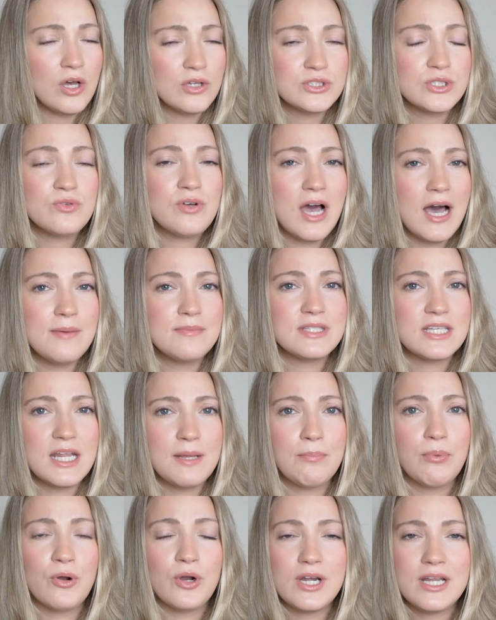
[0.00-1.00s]
It also comes in
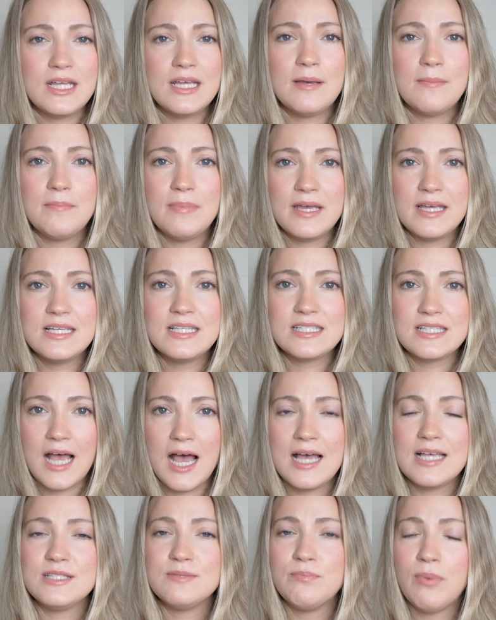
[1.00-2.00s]
a pretty big
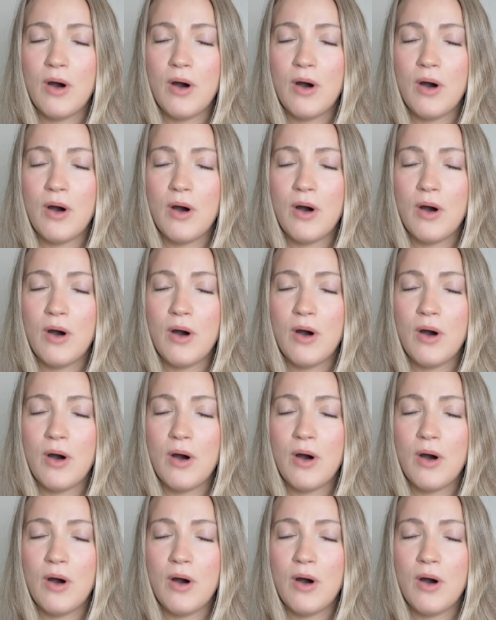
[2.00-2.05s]
size